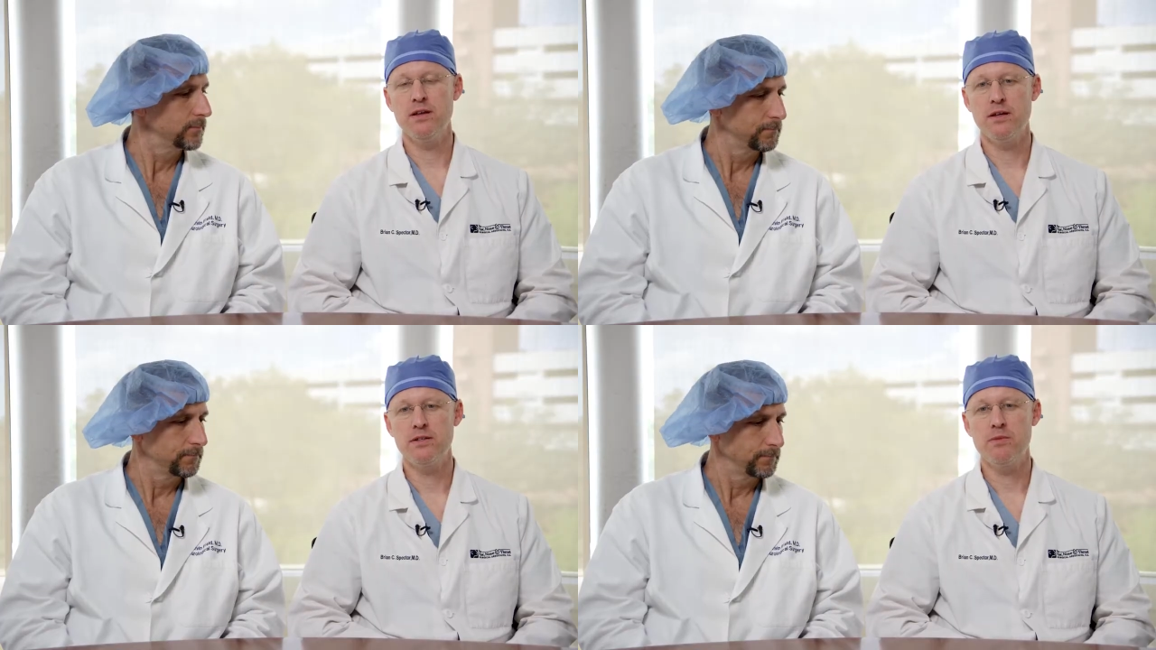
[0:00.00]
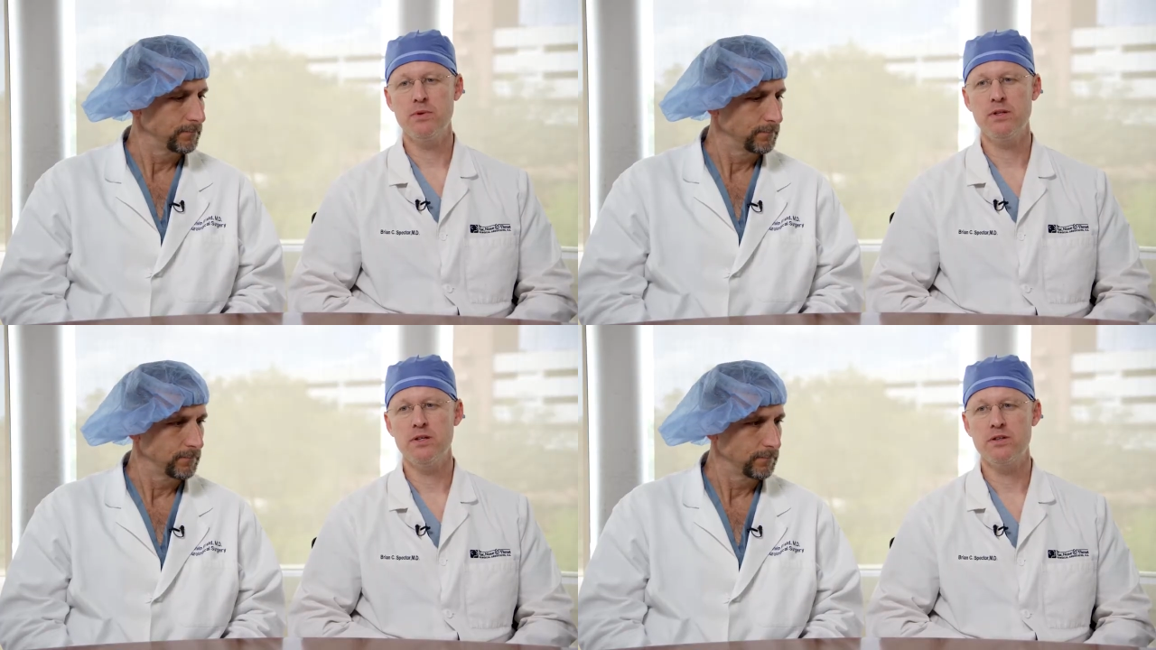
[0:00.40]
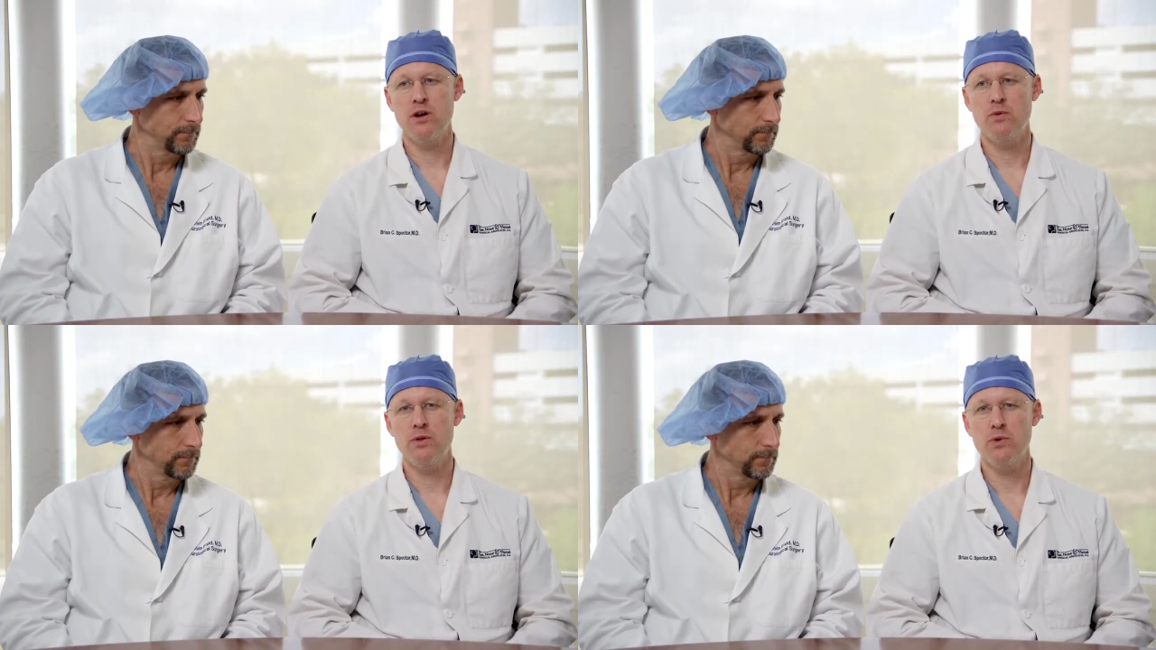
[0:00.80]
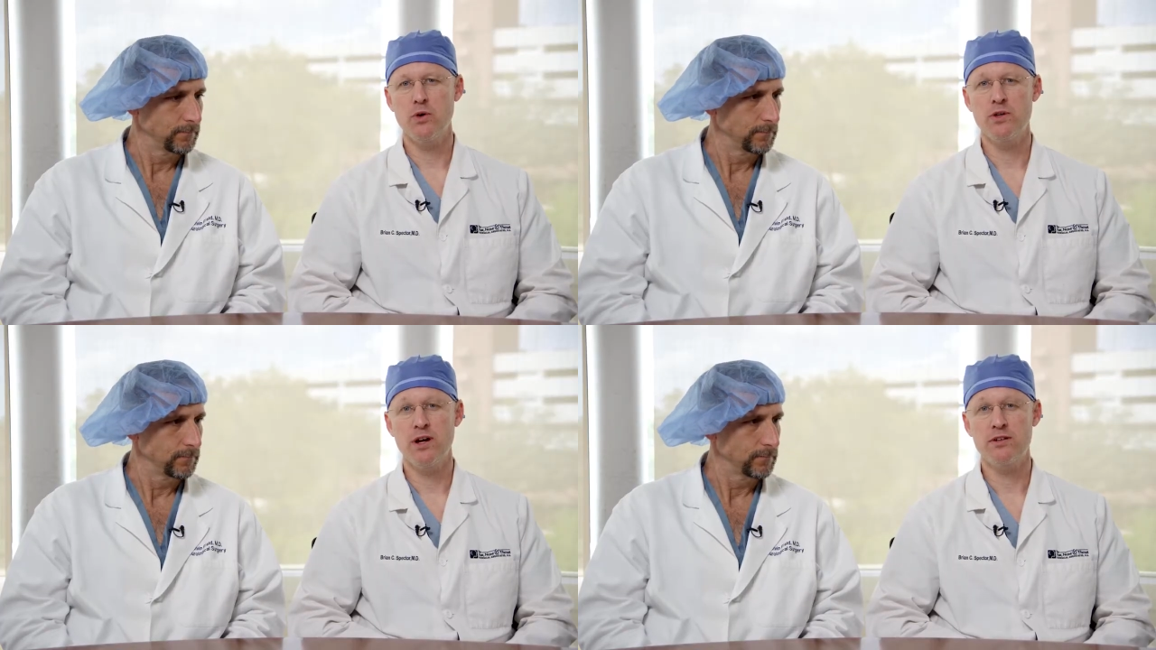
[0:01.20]
Speaker 1: uh, typically start with
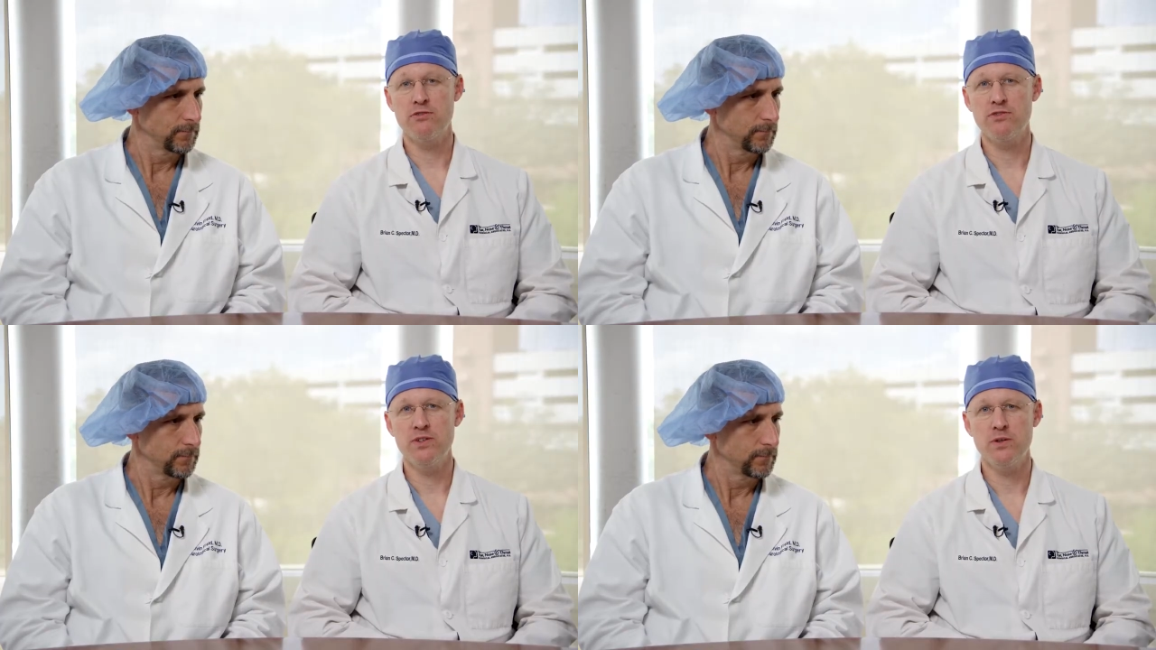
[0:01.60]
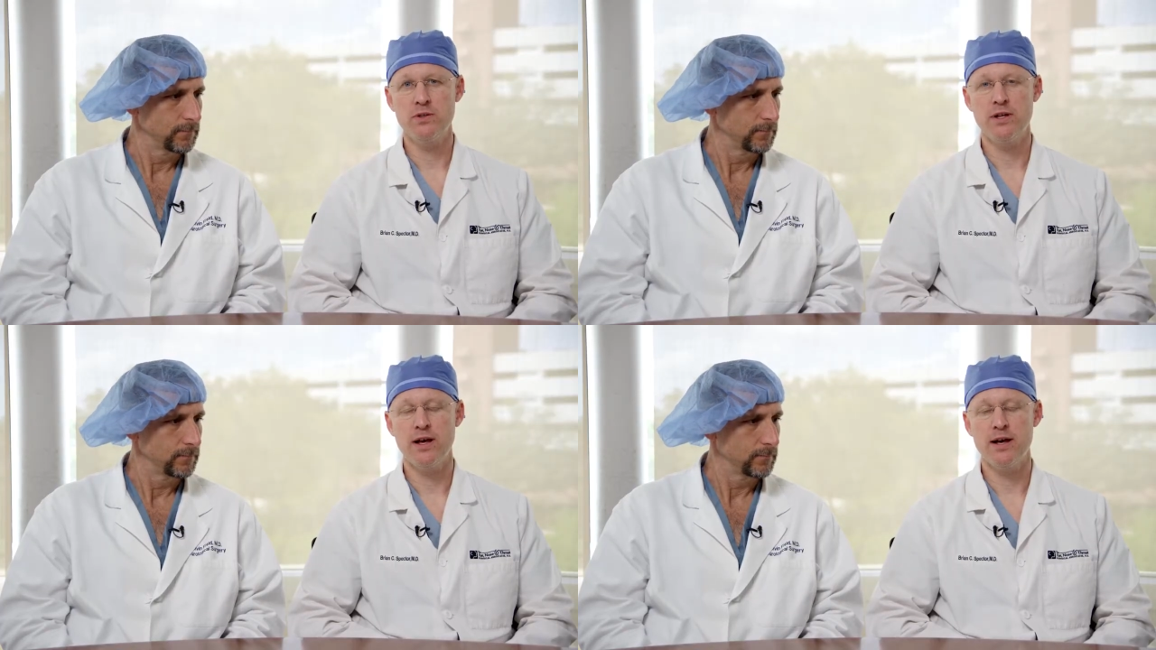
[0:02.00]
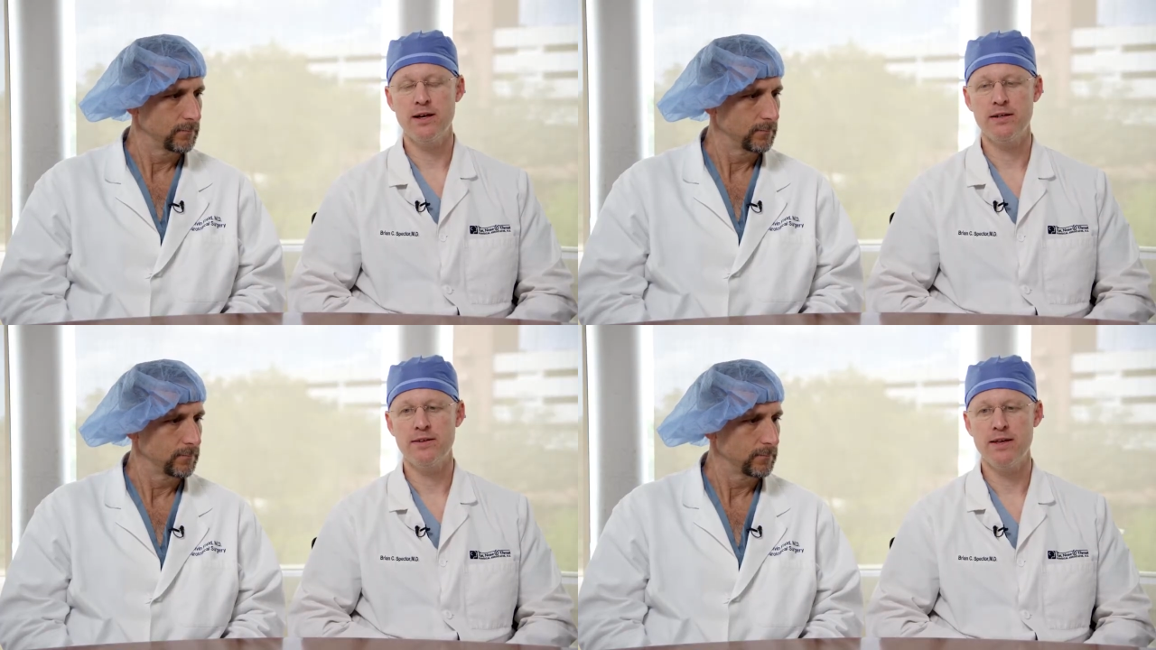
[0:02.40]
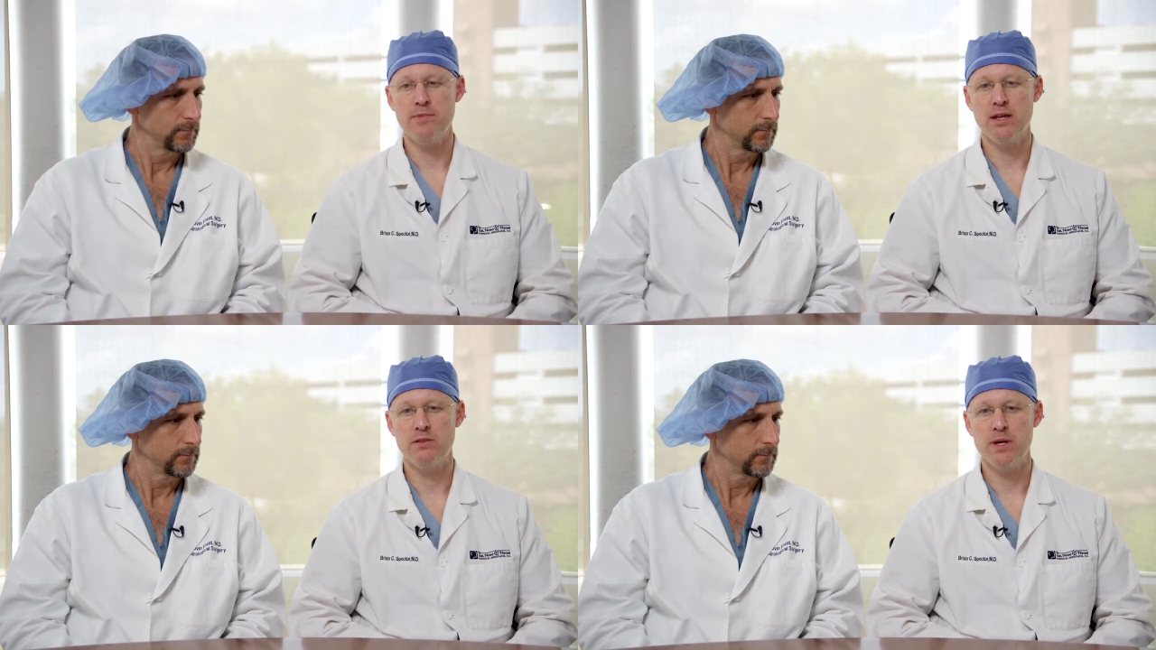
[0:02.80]
both Dr. Field and
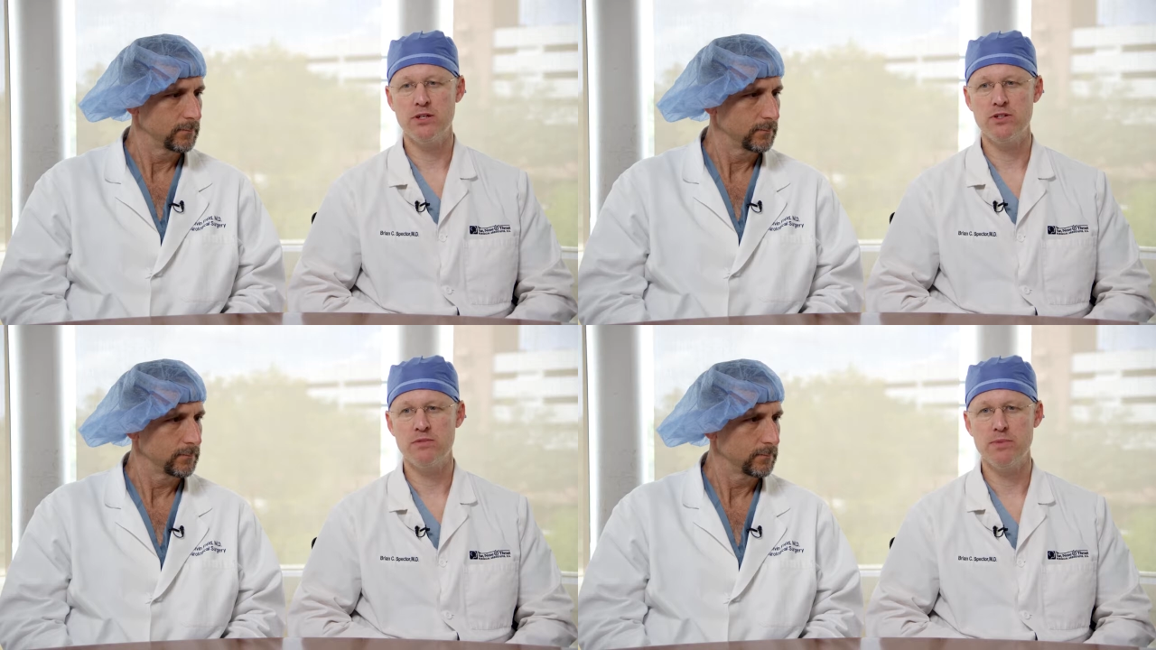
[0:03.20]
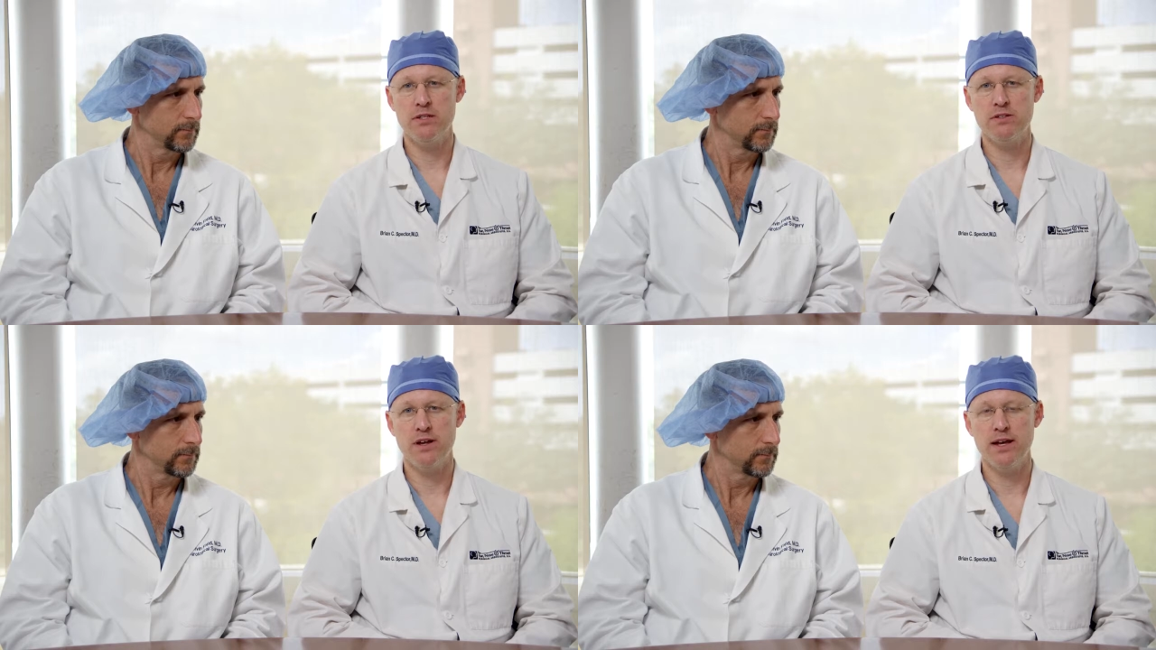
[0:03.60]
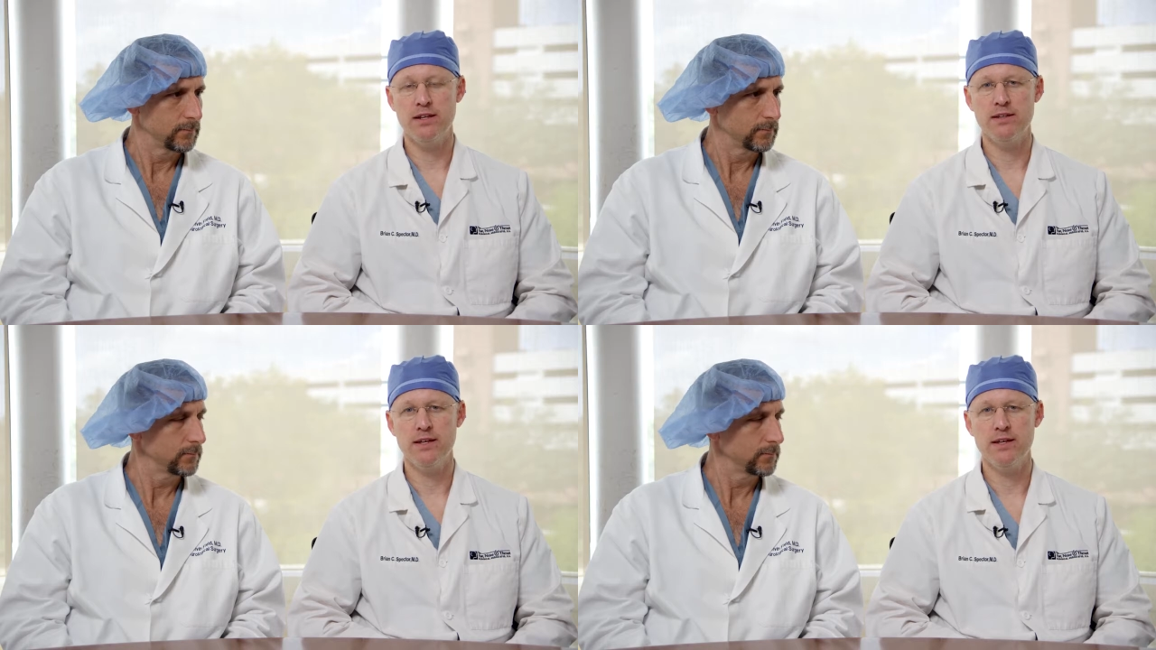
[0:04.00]
me at the patient's bedside.